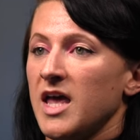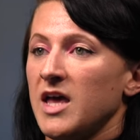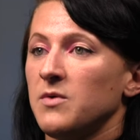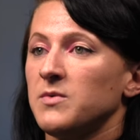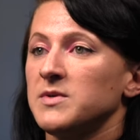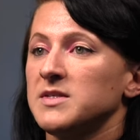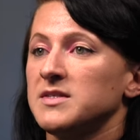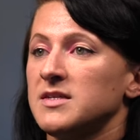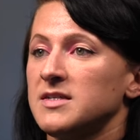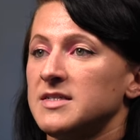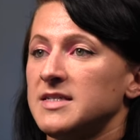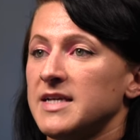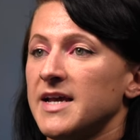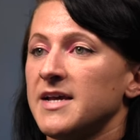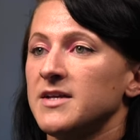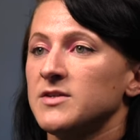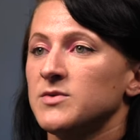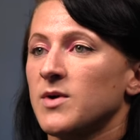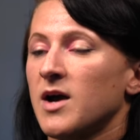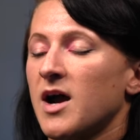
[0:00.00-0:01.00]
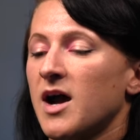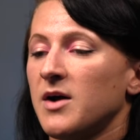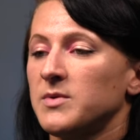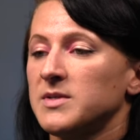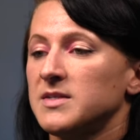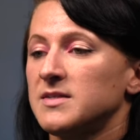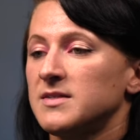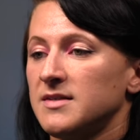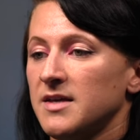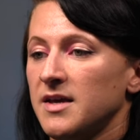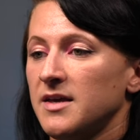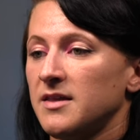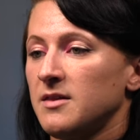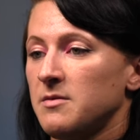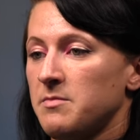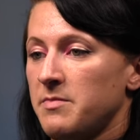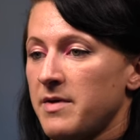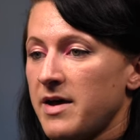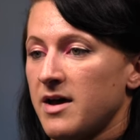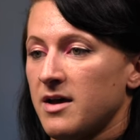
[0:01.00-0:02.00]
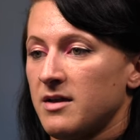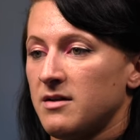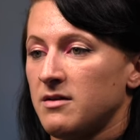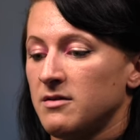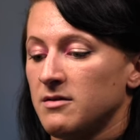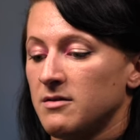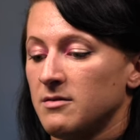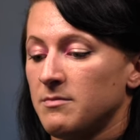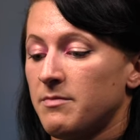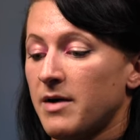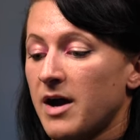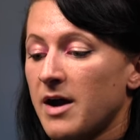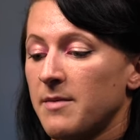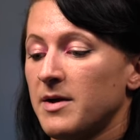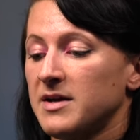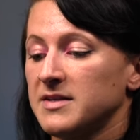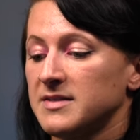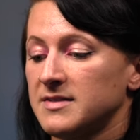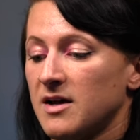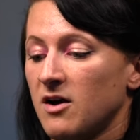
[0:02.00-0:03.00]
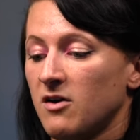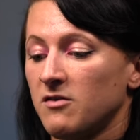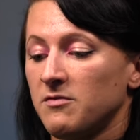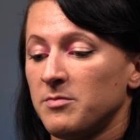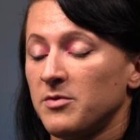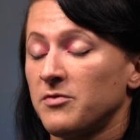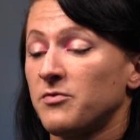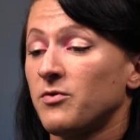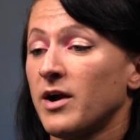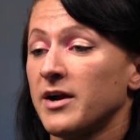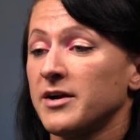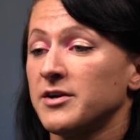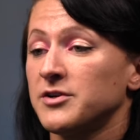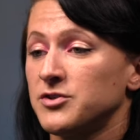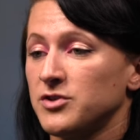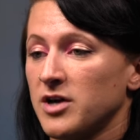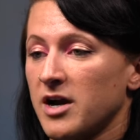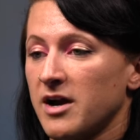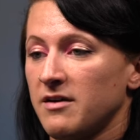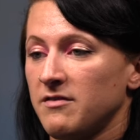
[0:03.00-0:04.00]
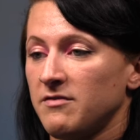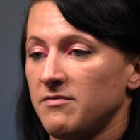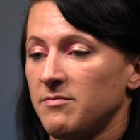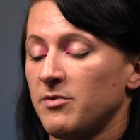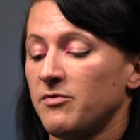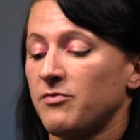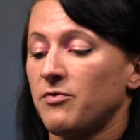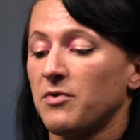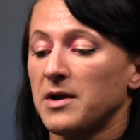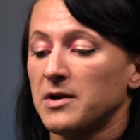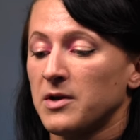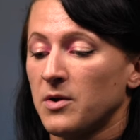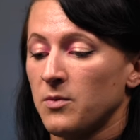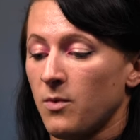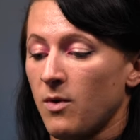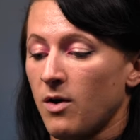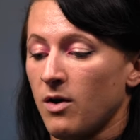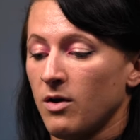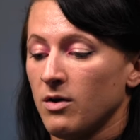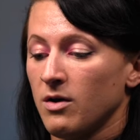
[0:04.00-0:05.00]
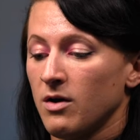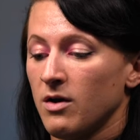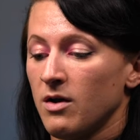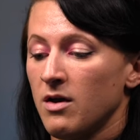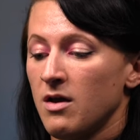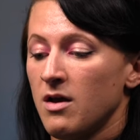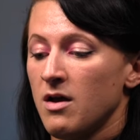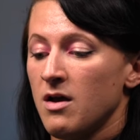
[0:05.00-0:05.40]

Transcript: It was the days where I would sit in the bed by myself before I could drive, before I could walk,